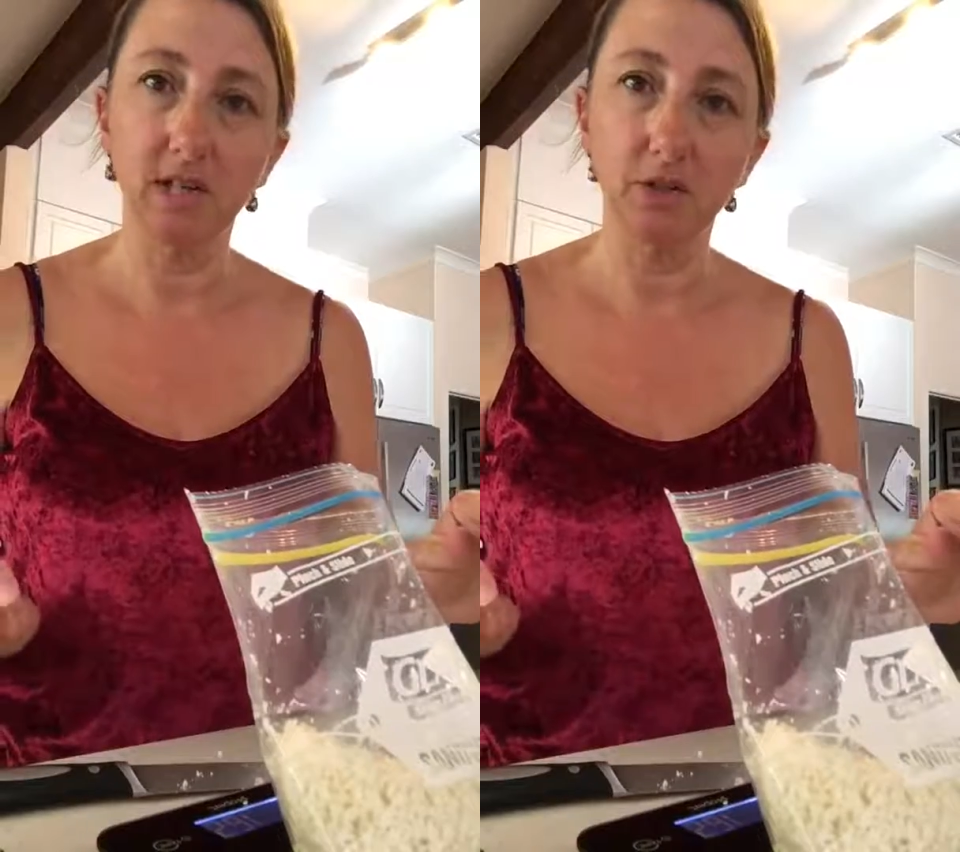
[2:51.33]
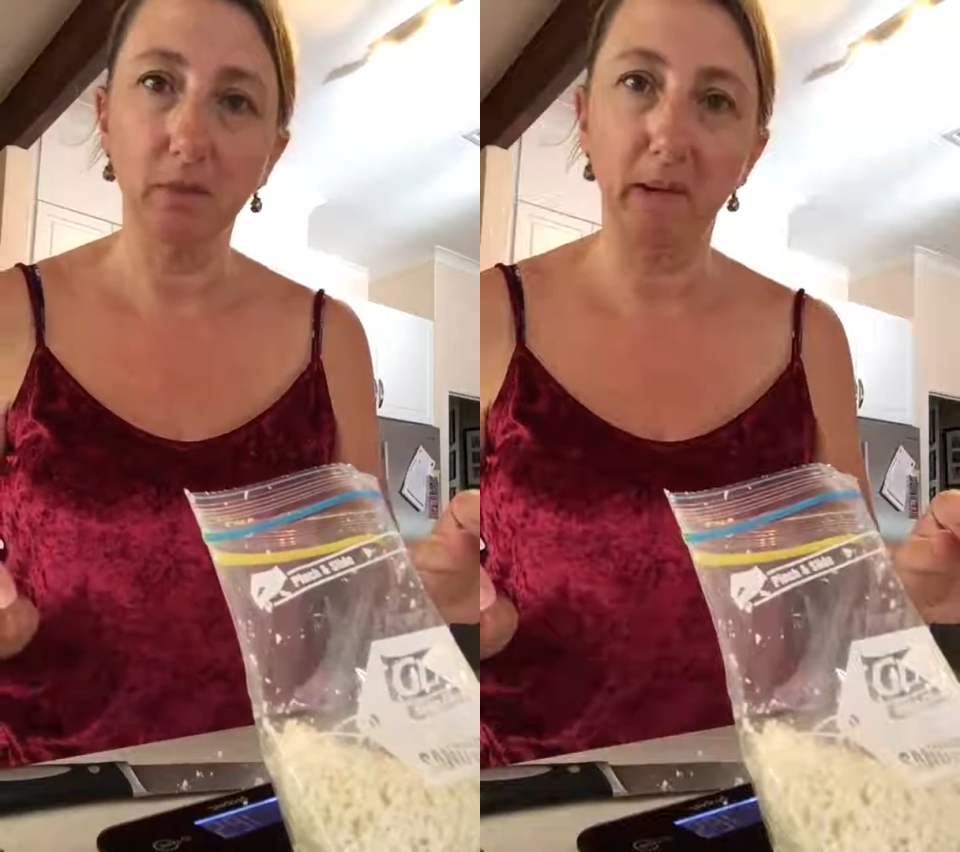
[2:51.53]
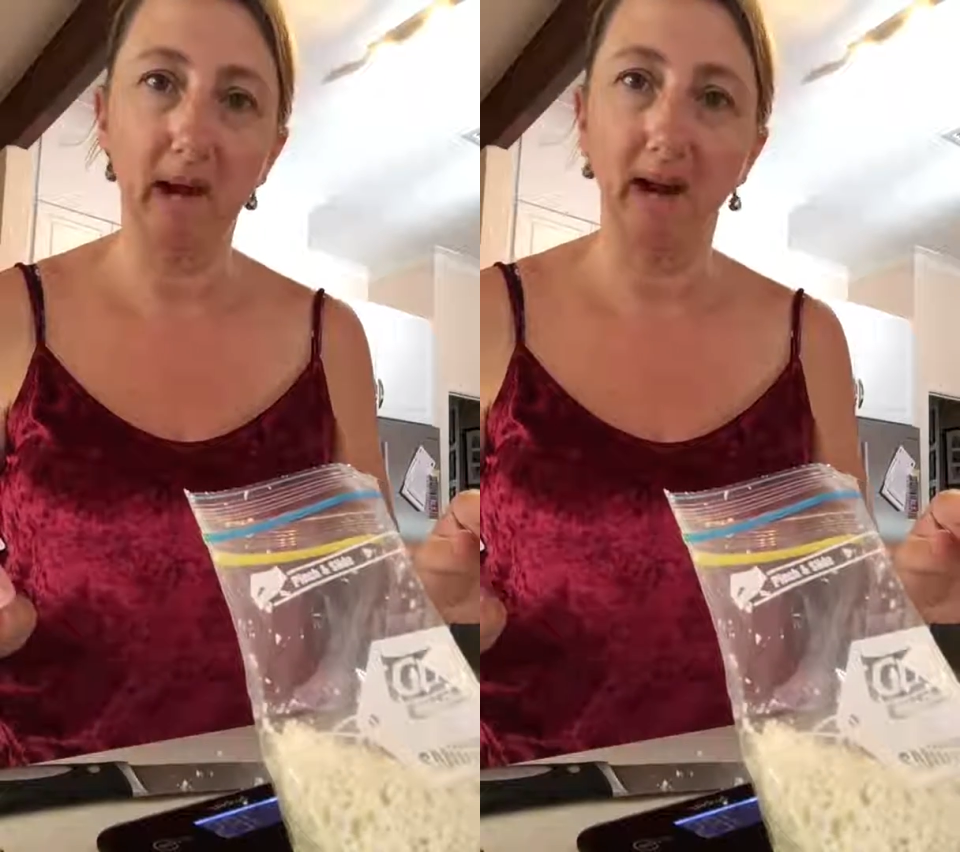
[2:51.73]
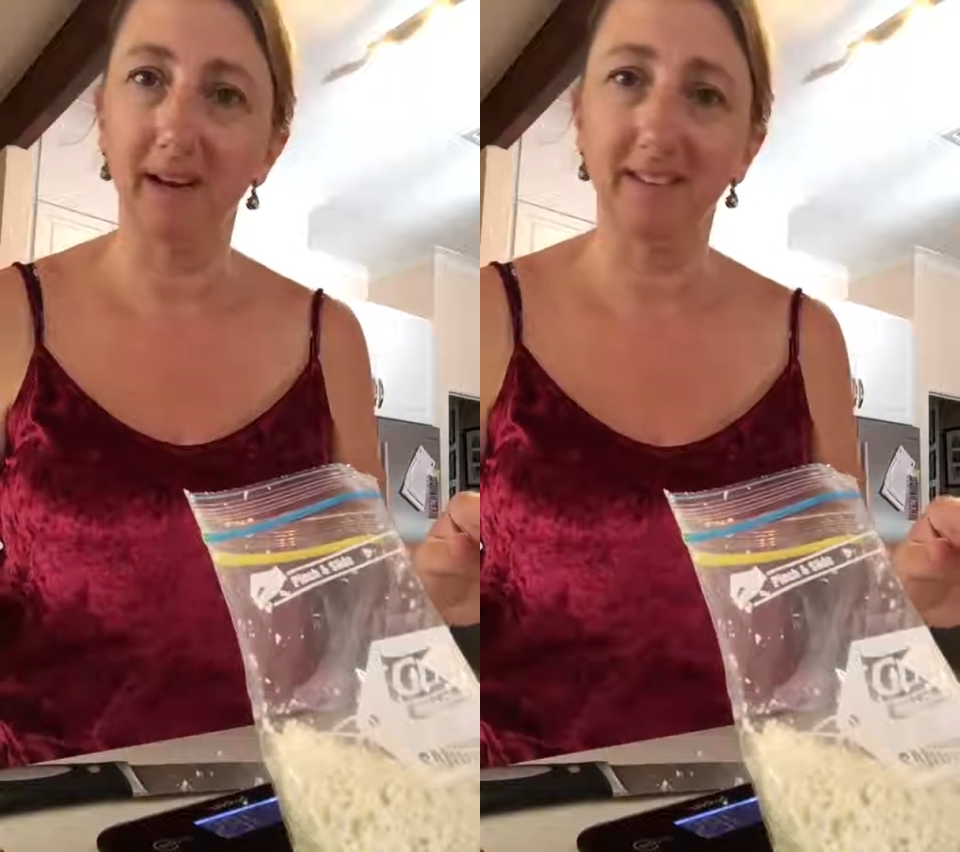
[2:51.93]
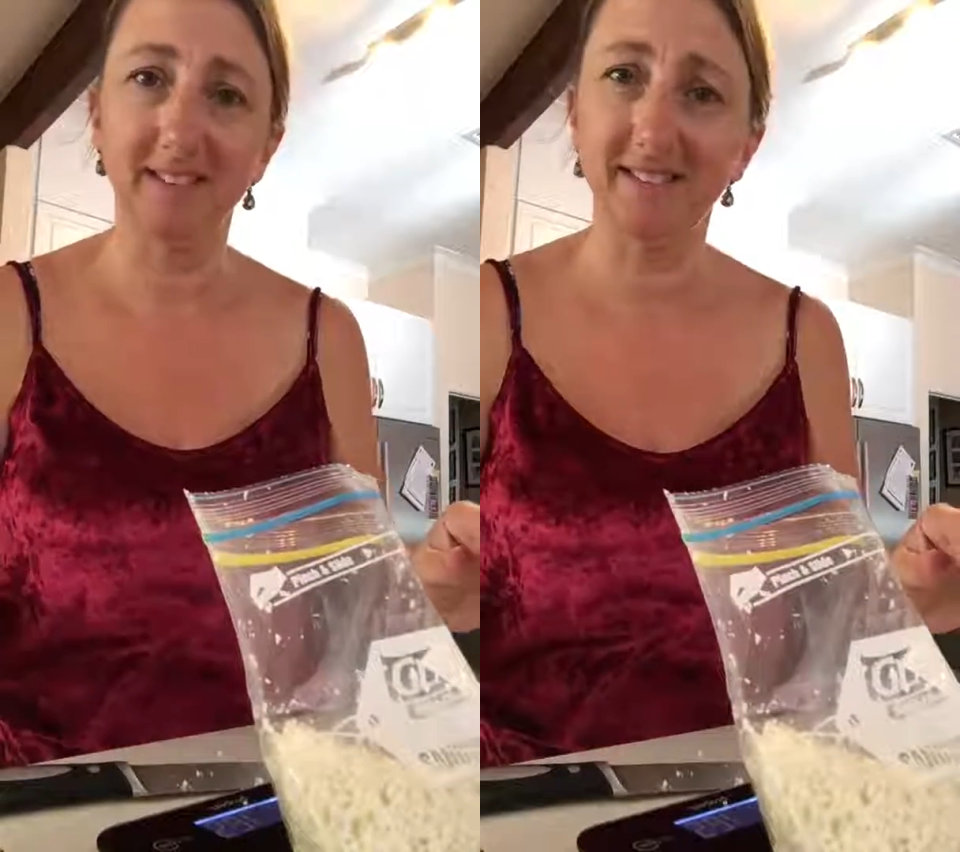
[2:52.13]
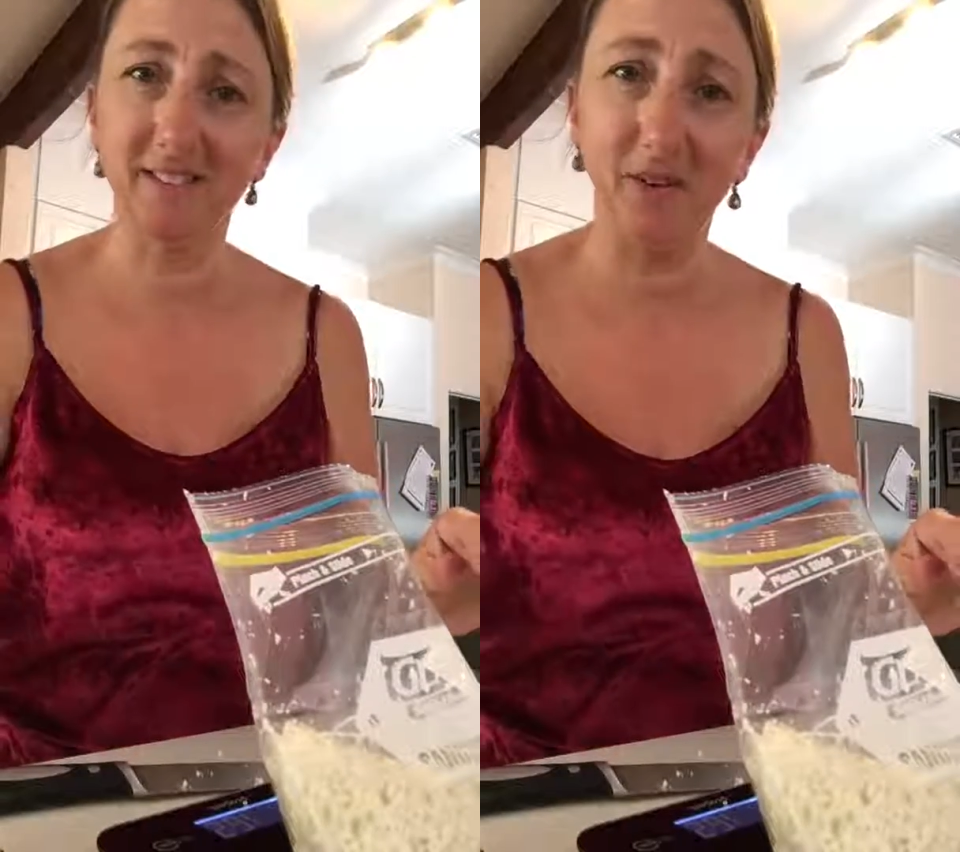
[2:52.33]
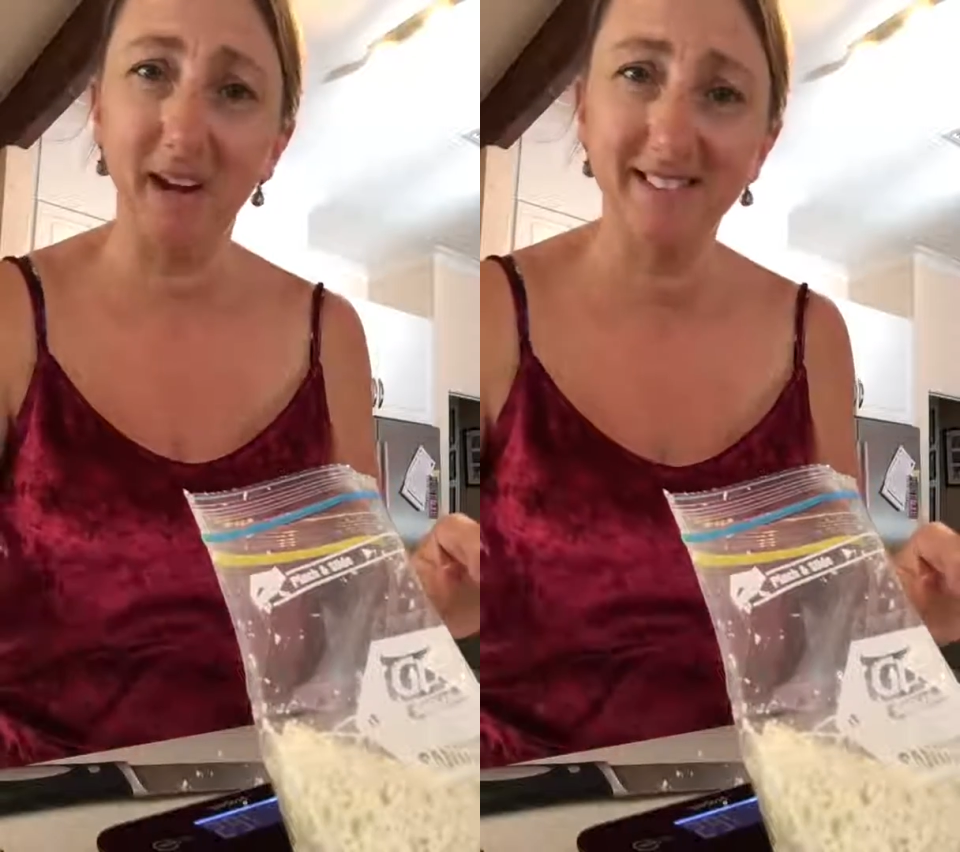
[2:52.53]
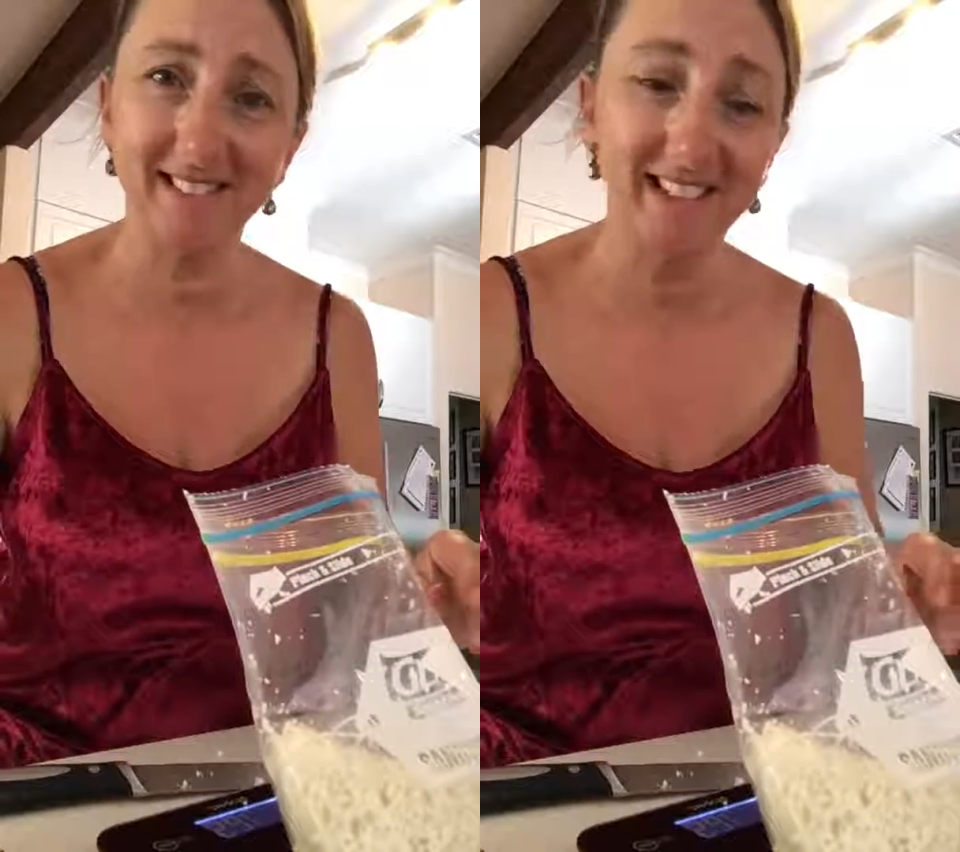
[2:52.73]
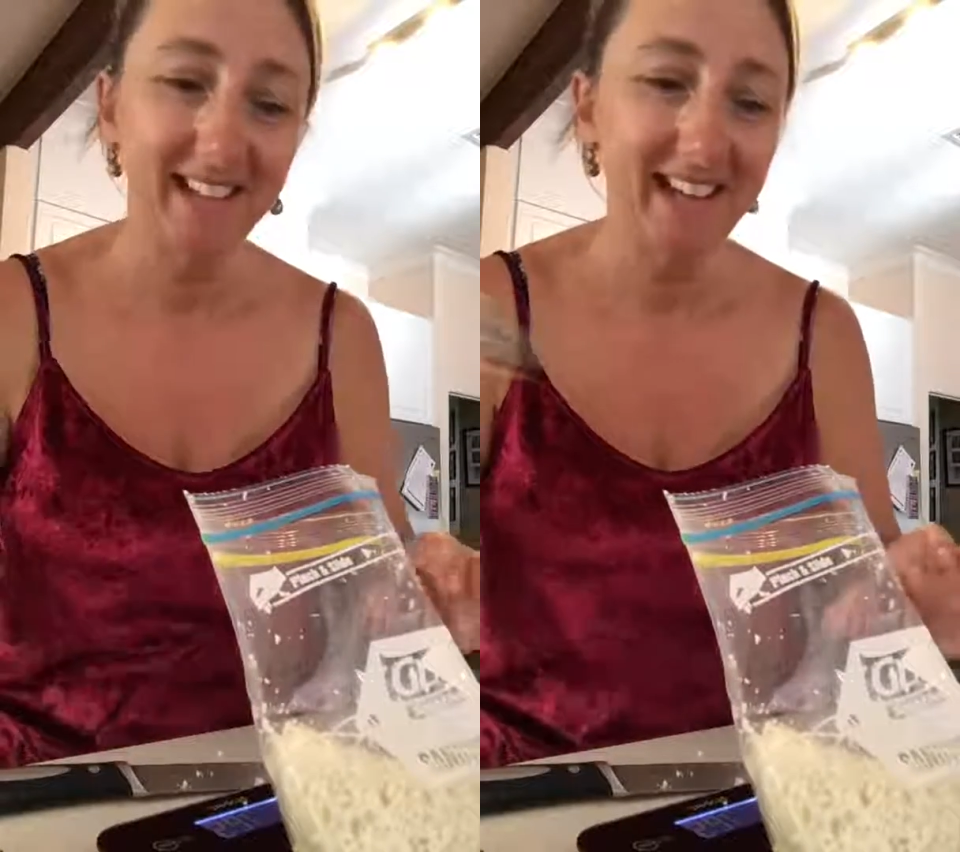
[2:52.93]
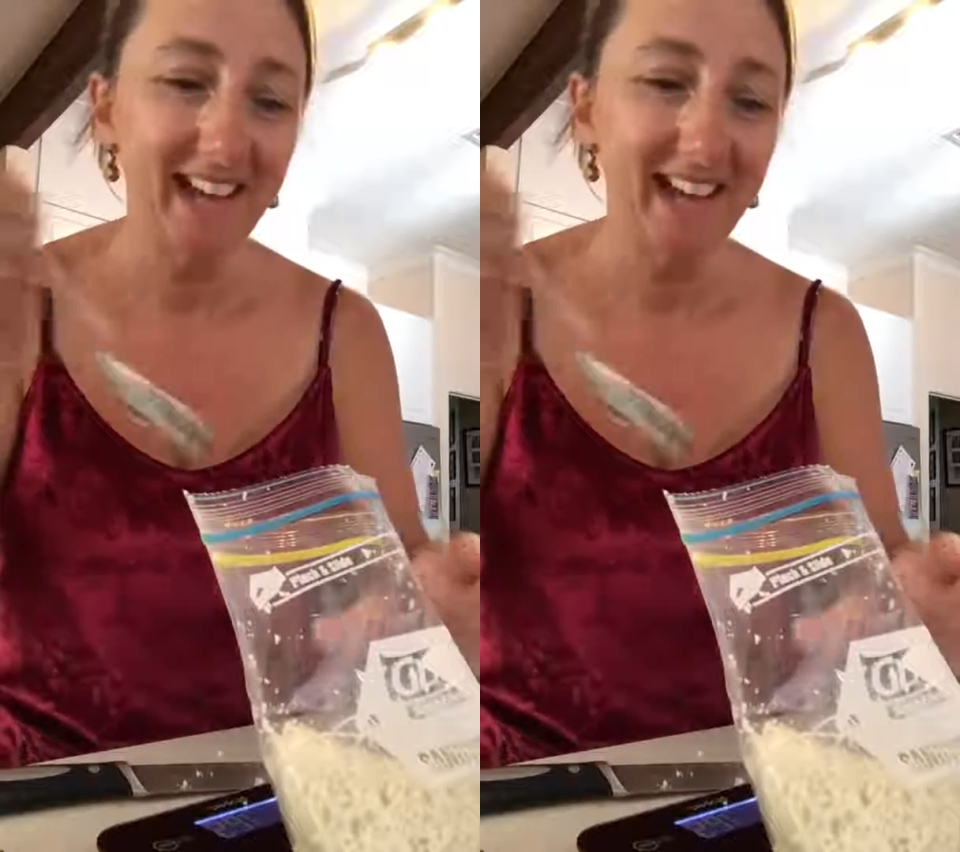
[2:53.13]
that dog barks. It's crazy.